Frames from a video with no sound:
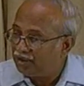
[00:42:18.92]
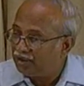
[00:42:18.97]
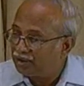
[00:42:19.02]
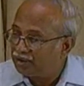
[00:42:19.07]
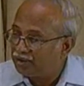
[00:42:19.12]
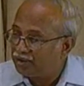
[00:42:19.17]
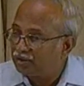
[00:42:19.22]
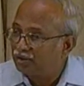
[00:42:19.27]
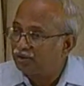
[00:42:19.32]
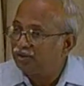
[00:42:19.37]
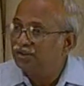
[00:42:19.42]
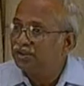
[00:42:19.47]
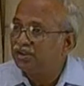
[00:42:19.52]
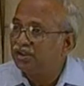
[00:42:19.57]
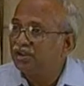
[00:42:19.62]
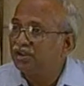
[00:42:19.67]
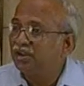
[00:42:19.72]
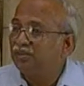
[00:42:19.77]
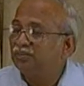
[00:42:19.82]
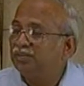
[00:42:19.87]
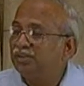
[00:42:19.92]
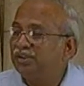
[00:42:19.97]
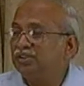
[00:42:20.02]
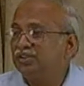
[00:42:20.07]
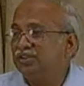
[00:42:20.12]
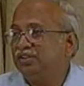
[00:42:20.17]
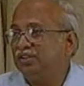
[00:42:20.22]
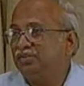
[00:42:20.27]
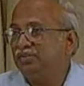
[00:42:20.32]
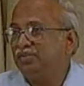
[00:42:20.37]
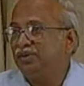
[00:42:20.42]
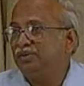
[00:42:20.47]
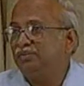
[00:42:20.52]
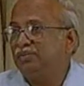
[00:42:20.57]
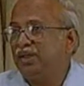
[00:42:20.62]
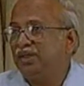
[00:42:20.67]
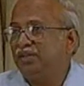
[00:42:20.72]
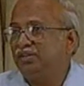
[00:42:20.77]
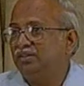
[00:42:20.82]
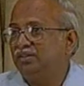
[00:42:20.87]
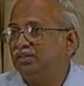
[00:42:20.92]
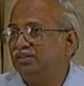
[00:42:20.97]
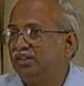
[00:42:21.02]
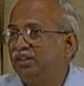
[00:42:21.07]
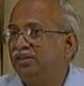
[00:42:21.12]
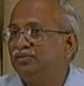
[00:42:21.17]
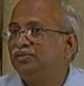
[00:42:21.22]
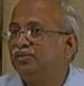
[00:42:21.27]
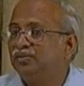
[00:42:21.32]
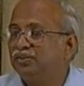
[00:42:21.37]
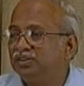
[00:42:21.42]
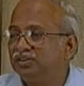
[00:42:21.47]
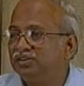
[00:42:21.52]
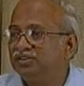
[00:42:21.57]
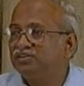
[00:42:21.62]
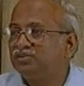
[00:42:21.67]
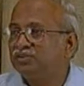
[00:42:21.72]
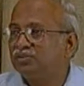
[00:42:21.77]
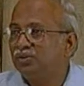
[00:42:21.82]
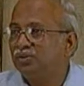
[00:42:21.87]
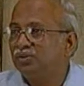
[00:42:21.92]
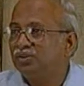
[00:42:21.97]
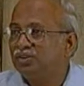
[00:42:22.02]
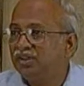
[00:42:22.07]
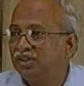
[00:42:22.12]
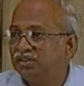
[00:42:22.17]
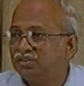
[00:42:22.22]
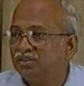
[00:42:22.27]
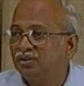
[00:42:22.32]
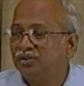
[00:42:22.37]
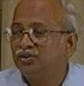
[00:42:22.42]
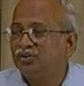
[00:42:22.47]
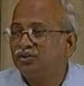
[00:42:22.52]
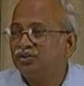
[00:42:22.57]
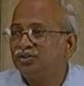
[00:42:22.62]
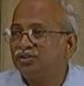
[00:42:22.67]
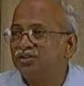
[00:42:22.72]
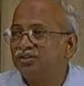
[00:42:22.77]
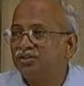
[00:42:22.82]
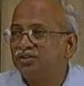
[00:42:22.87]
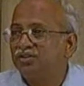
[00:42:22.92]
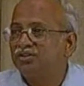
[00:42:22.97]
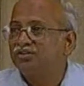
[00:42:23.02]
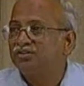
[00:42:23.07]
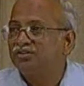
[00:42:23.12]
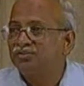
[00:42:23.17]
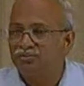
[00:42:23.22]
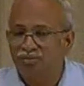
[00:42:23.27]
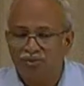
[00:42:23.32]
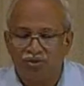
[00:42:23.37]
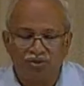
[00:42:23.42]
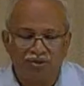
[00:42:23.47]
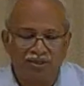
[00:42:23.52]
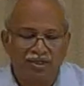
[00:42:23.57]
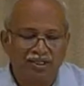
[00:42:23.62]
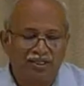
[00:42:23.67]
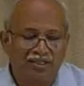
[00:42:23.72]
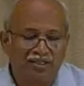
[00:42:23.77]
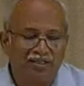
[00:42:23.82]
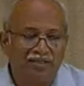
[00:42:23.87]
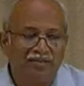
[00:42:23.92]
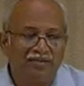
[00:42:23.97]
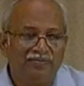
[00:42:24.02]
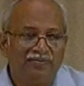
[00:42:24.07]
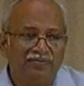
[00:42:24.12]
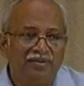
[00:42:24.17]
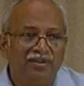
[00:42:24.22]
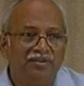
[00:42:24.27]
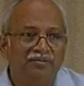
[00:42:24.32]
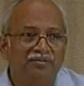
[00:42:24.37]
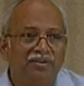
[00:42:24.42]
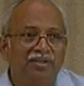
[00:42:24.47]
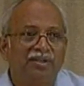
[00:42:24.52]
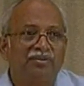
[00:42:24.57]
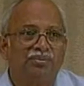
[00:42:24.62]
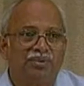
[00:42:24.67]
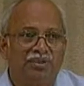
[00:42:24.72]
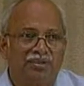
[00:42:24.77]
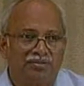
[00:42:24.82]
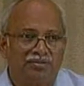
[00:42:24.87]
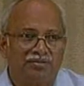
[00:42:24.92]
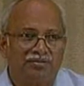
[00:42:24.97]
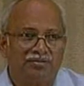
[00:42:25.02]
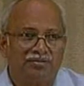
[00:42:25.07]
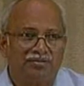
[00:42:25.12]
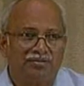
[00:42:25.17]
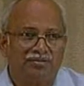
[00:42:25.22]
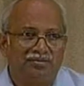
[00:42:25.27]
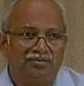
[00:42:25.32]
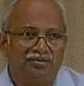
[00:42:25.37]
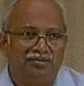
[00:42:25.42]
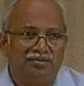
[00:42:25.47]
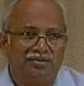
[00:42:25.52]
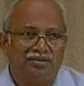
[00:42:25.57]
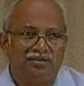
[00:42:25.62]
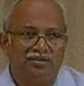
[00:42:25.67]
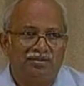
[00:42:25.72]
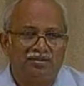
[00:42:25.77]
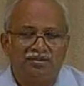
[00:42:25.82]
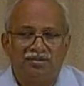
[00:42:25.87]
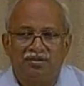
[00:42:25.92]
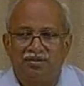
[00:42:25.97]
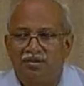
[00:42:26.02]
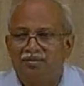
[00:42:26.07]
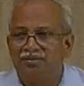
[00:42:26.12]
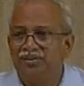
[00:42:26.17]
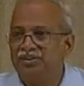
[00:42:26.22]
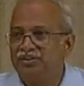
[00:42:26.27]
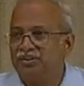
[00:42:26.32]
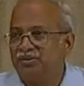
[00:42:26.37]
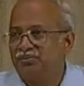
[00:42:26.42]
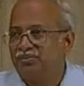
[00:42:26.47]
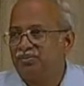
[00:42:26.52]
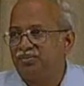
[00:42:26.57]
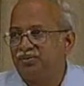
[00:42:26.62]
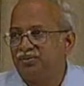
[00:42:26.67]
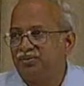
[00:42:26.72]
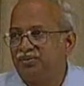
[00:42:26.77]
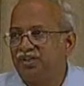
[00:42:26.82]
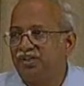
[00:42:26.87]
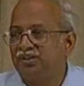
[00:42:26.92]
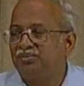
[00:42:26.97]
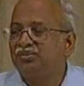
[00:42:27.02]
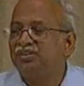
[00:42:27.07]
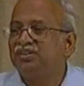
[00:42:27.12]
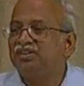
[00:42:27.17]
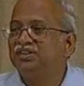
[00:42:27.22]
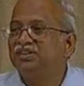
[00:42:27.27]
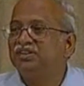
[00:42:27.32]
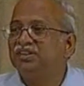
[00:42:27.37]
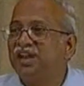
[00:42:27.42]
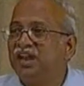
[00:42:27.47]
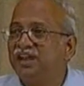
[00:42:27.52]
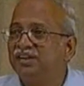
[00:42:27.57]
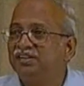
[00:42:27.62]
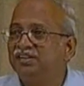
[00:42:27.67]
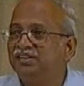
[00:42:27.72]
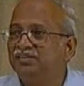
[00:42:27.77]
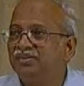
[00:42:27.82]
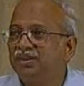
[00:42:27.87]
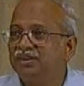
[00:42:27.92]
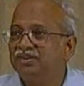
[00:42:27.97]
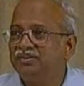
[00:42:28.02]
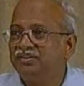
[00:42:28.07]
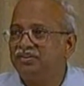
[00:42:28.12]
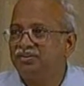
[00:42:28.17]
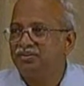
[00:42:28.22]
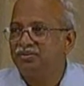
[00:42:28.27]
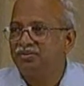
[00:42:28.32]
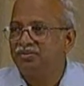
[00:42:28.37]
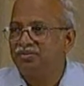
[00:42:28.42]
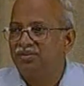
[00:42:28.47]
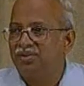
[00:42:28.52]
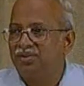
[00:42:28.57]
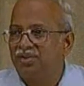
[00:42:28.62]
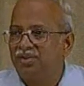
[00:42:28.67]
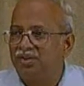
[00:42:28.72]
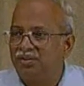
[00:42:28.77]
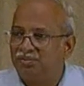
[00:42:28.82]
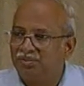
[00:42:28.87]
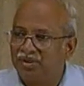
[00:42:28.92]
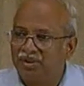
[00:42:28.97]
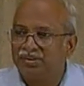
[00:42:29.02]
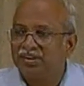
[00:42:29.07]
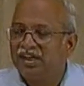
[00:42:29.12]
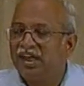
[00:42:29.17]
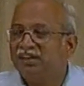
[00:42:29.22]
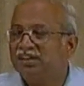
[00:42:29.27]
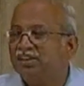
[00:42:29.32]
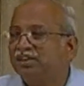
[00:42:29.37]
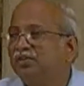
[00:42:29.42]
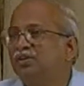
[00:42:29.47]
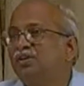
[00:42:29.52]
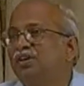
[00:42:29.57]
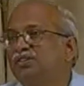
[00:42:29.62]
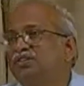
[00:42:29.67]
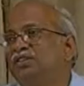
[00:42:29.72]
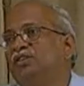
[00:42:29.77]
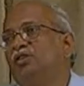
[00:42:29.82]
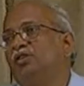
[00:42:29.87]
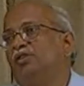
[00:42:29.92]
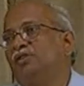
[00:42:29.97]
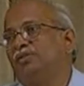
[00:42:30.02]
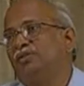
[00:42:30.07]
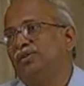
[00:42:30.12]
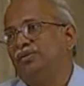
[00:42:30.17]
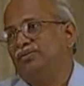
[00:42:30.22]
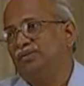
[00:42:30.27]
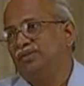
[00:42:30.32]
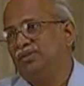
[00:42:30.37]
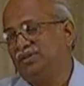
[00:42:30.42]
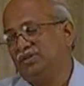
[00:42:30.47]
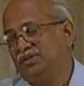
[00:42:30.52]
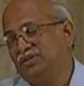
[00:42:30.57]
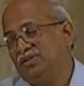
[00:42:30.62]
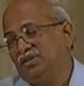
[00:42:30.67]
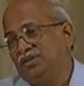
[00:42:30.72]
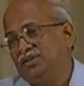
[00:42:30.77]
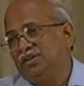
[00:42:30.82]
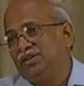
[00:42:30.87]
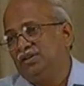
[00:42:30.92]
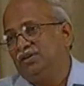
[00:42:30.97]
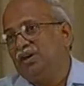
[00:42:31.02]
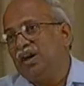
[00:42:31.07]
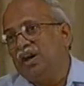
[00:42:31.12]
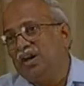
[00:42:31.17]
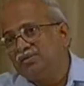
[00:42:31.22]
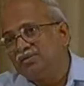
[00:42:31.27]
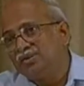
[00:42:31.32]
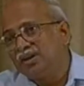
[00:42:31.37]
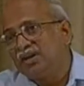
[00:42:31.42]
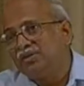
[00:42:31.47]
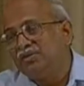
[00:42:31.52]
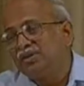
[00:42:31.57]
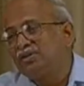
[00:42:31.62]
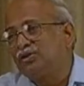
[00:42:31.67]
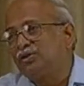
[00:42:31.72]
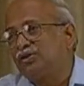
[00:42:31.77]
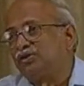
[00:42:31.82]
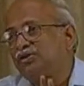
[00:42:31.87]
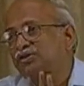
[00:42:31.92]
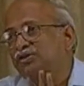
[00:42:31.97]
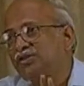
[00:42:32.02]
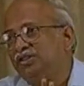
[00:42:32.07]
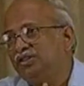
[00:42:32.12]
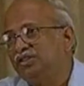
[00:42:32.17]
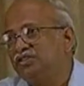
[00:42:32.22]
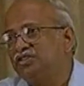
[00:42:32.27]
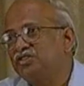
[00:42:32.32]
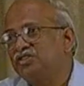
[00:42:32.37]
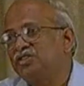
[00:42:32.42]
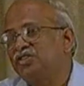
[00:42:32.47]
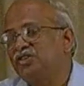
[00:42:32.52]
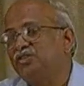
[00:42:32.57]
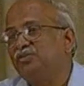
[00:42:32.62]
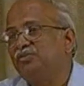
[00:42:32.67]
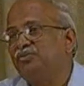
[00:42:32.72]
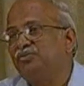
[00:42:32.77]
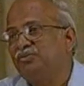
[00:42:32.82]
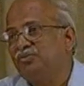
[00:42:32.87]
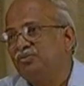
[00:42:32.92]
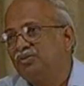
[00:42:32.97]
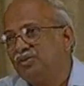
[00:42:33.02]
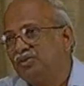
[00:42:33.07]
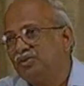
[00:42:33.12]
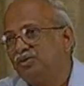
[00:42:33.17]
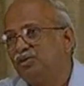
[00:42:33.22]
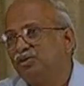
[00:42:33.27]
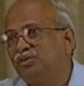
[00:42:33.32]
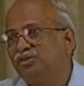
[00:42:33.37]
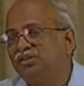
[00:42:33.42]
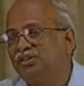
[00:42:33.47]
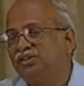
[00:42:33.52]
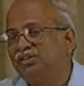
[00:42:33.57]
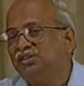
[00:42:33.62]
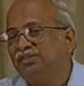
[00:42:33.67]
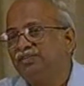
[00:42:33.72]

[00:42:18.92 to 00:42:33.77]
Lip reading: corrode in a completely different manner. Therefore, it is told that corrosion is more like a fingerprint of a ship. That means it identifies the ship, but that requires a lot of effort. You have to have a corrosion history to know the